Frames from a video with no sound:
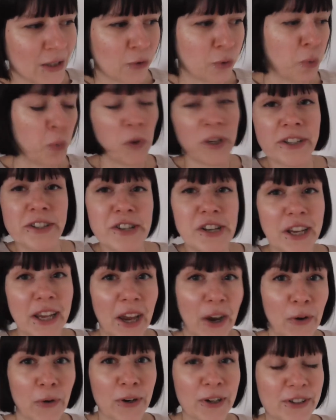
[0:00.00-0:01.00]
witch
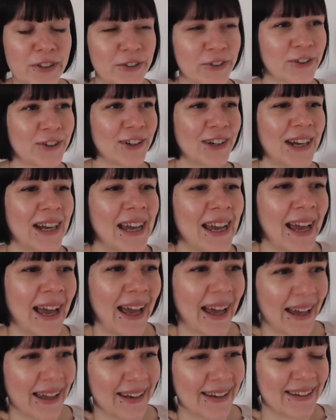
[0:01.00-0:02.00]
character
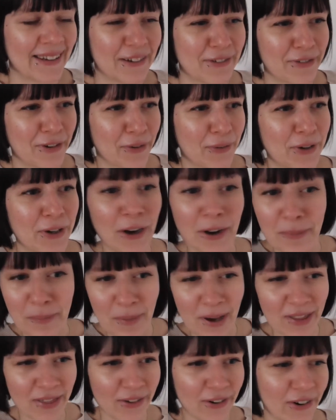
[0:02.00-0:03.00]
and a fairy
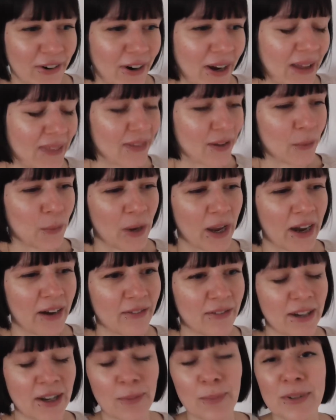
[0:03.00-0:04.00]
godmother, and then we
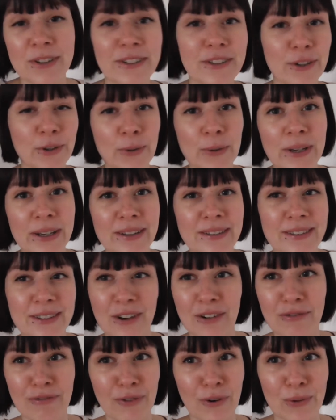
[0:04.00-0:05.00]
have a mysterious
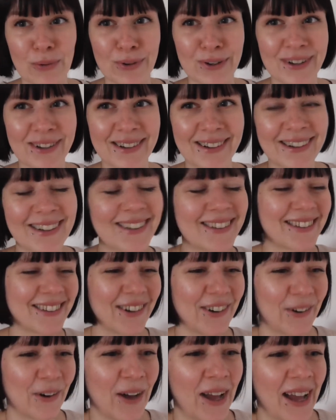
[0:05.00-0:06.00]
warrior.
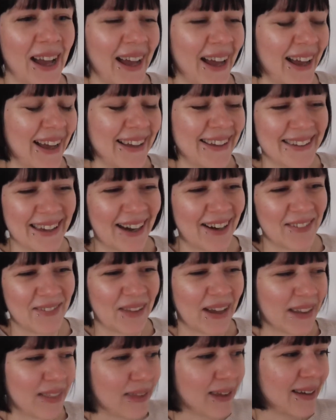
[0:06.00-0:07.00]
So yeah,
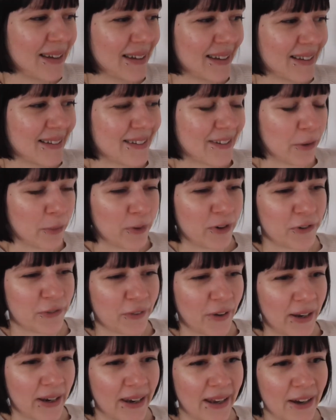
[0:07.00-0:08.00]
I think it's so much
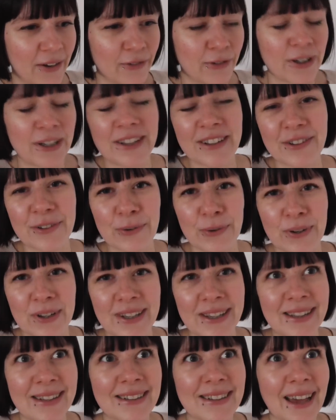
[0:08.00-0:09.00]
fun. I really enjoy
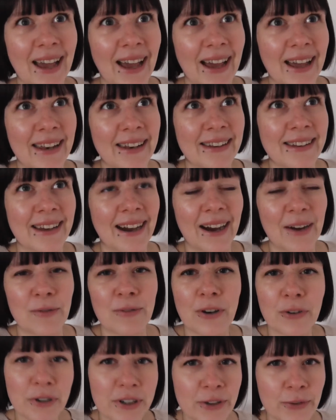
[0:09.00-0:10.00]
it, and I'm
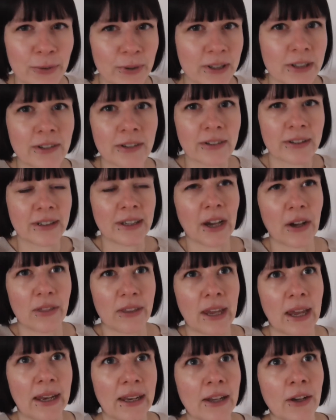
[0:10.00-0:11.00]
very intrigued to see how
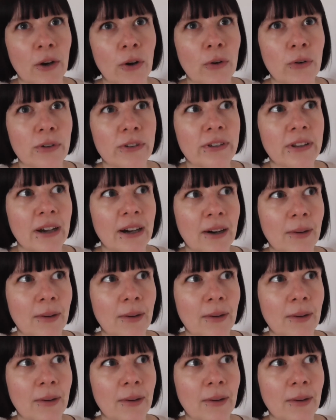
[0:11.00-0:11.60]
the ending goes.